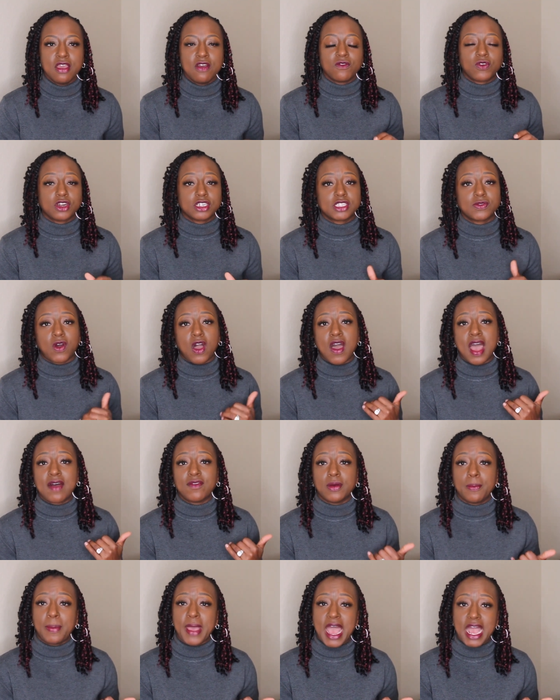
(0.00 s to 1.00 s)
first of all, have
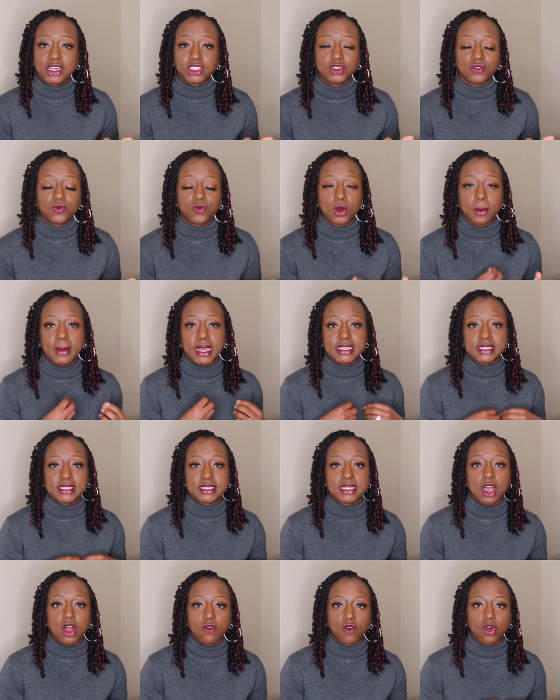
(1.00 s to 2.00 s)
a passion for
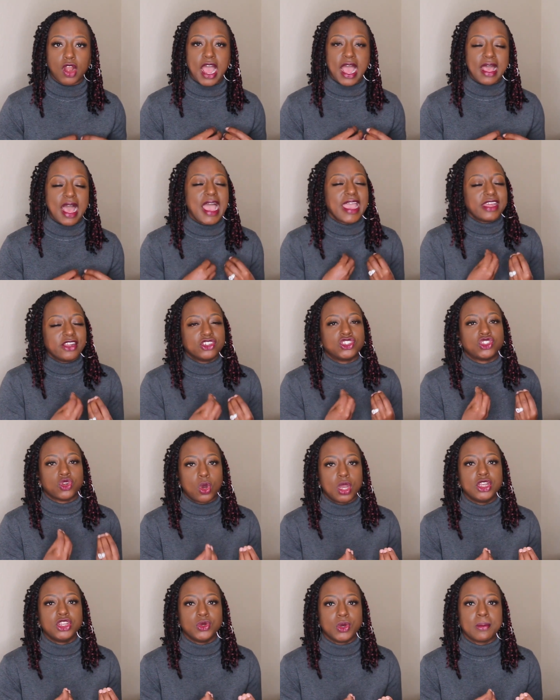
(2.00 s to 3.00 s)
myself, or I
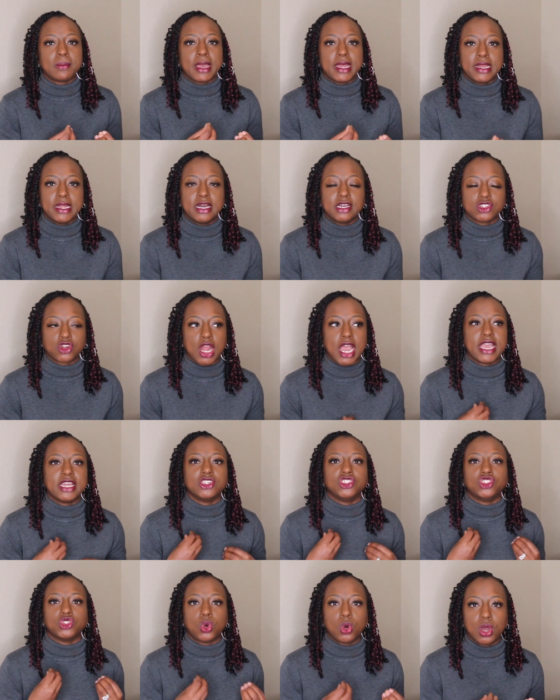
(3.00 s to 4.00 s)
enjoy doing my nails, or I
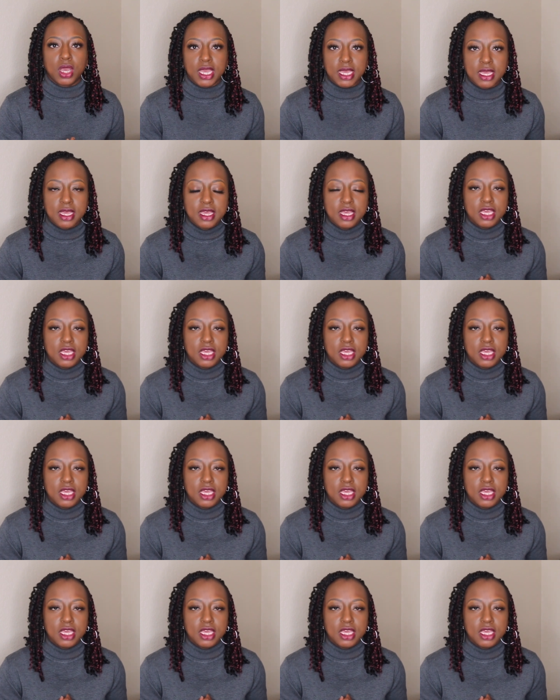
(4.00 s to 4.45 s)
enjoy,